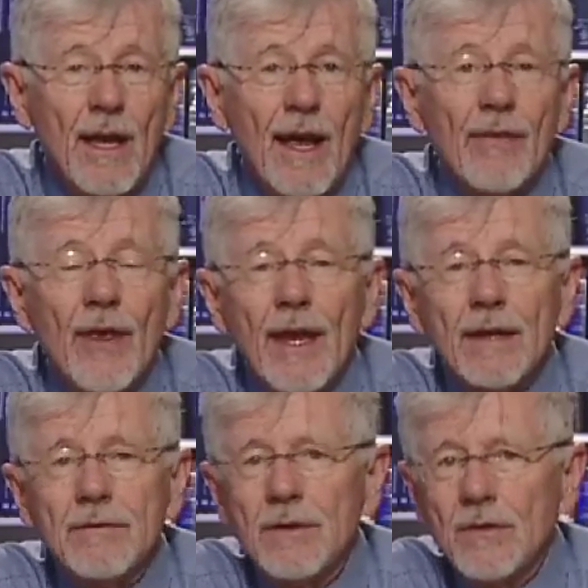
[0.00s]
And
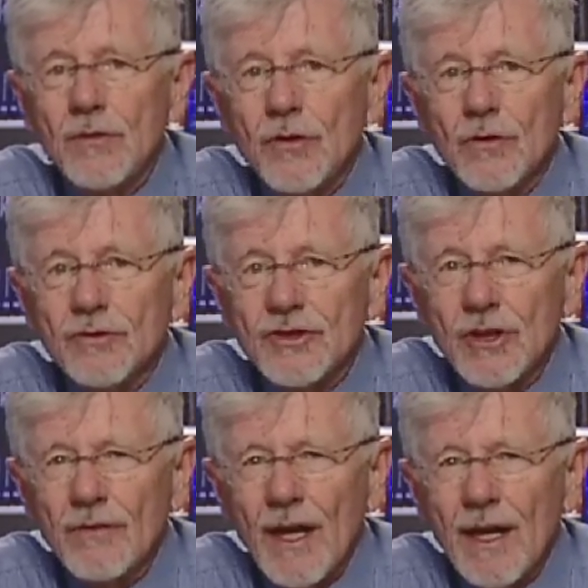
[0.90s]
they do
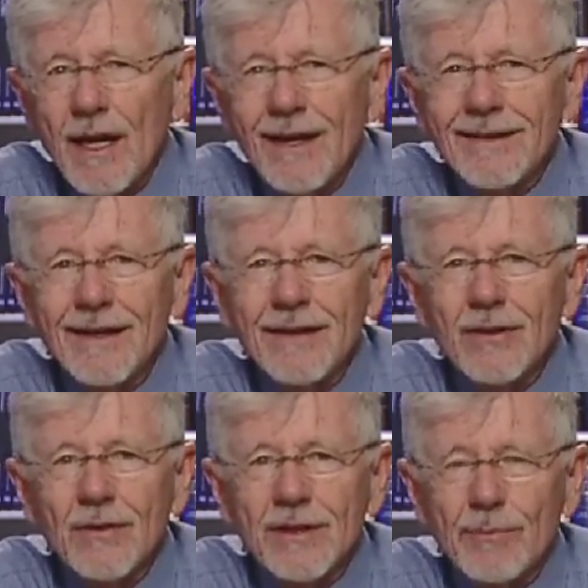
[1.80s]
surveys, they
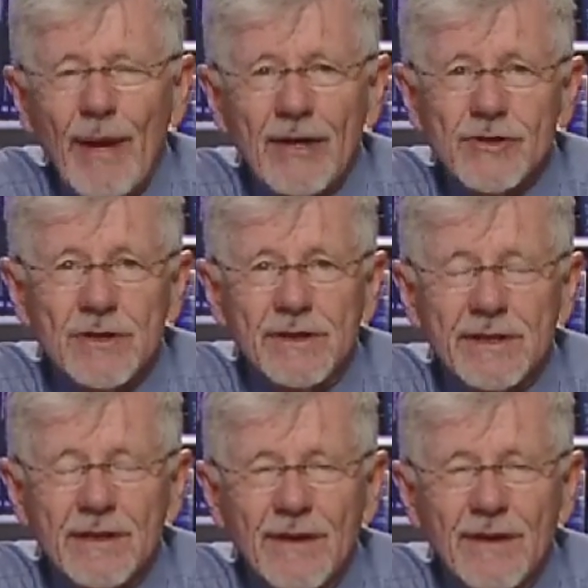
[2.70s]
do inspections.